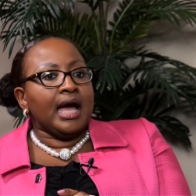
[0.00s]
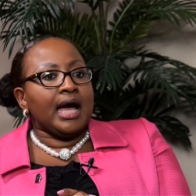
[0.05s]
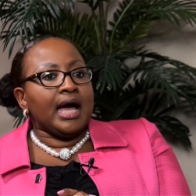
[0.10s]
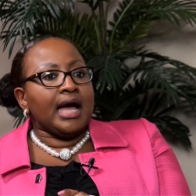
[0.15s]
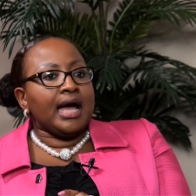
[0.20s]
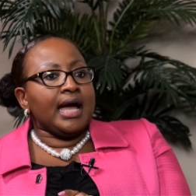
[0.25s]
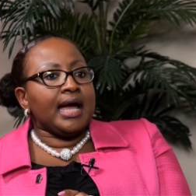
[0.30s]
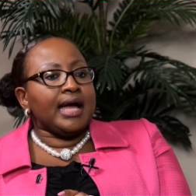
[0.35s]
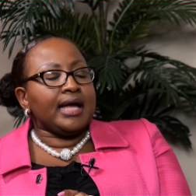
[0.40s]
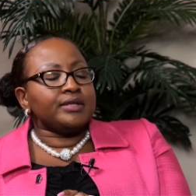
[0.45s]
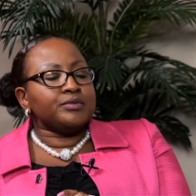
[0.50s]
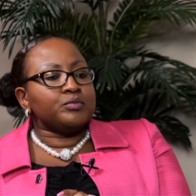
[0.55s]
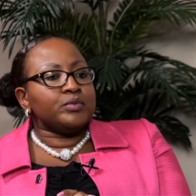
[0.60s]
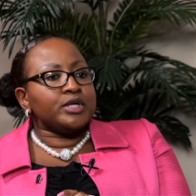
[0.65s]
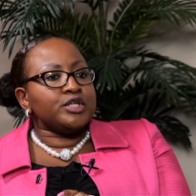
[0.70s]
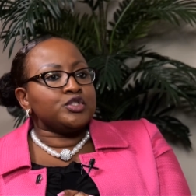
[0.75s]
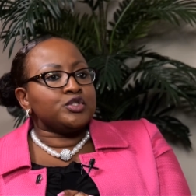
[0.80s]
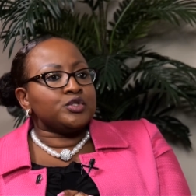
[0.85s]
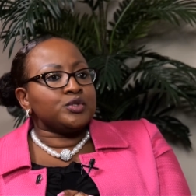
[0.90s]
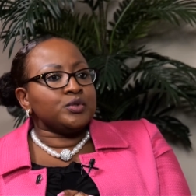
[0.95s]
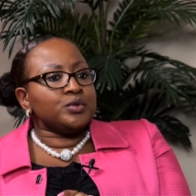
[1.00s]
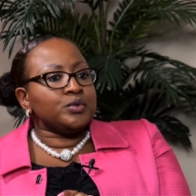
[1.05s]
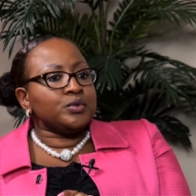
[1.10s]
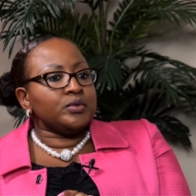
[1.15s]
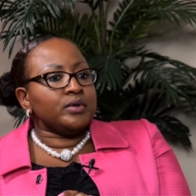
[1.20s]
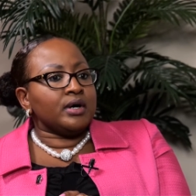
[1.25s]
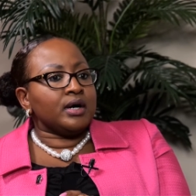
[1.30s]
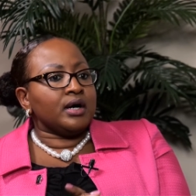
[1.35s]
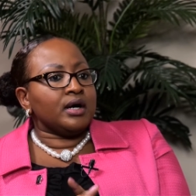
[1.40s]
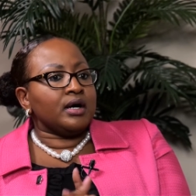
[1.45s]
and we
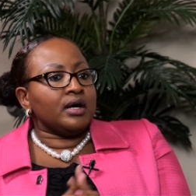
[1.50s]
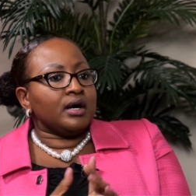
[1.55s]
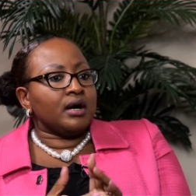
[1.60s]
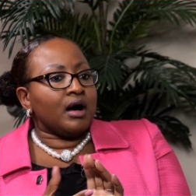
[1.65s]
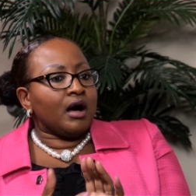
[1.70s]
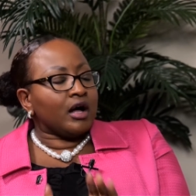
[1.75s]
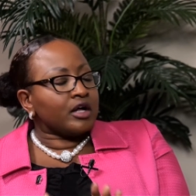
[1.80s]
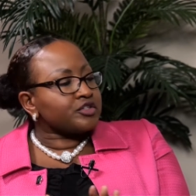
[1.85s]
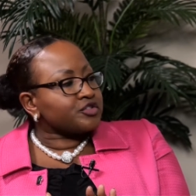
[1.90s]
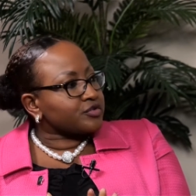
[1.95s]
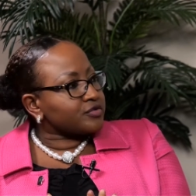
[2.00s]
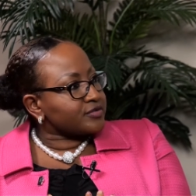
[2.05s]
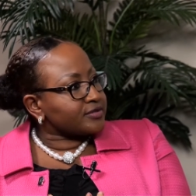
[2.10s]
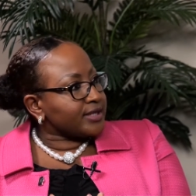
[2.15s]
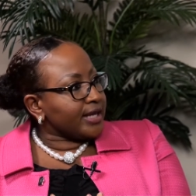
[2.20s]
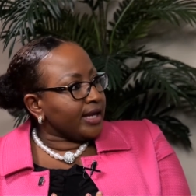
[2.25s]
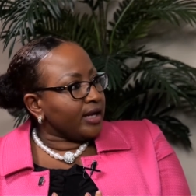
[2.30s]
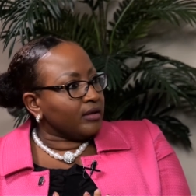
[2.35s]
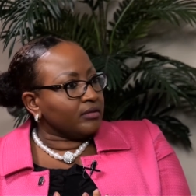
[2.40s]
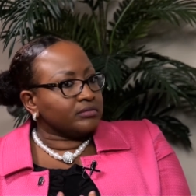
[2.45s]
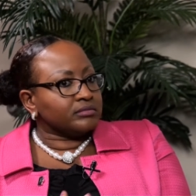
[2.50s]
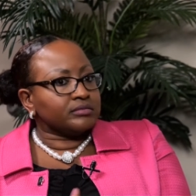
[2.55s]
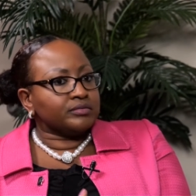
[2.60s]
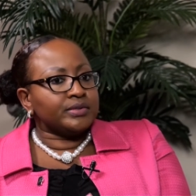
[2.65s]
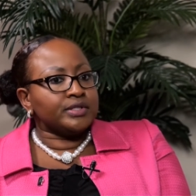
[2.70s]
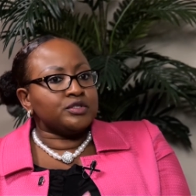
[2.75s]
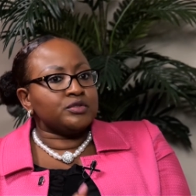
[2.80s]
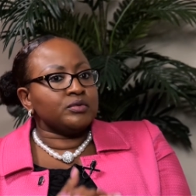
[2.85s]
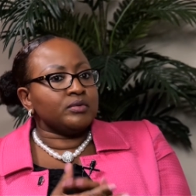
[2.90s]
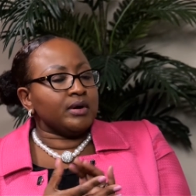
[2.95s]
do a ultrasound,
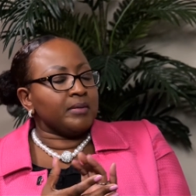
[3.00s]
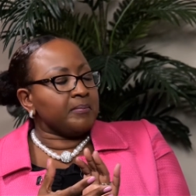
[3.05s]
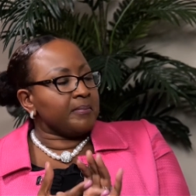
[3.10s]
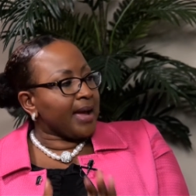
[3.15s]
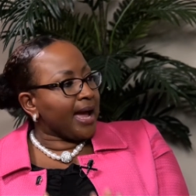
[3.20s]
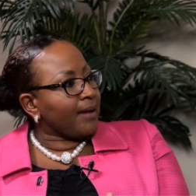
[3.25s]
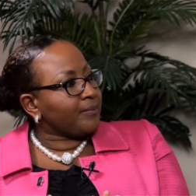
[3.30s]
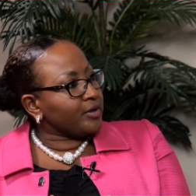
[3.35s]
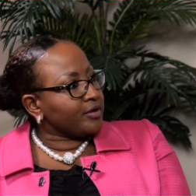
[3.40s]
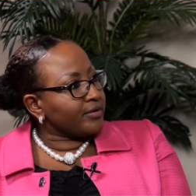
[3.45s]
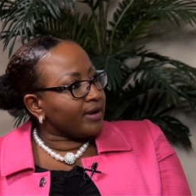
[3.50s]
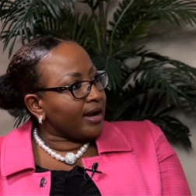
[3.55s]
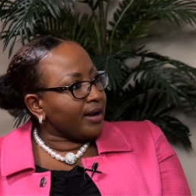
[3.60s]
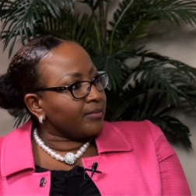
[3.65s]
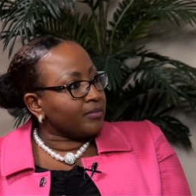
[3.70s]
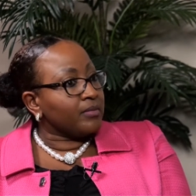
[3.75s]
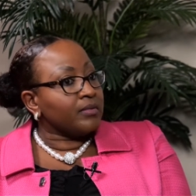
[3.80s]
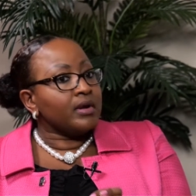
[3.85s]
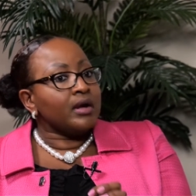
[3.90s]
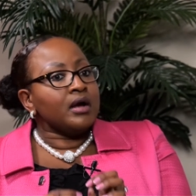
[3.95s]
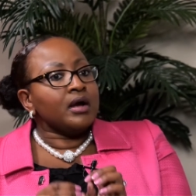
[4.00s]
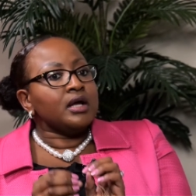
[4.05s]
we do a mammogram,